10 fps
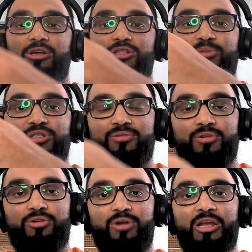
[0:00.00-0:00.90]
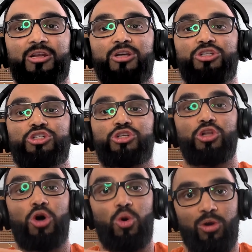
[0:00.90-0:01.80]
a specific rate,
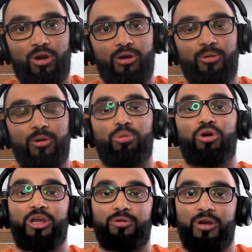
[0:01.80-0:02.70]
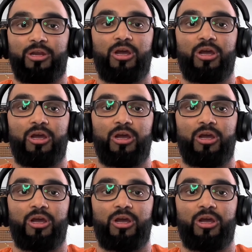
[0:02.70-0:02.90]
slower burning rate.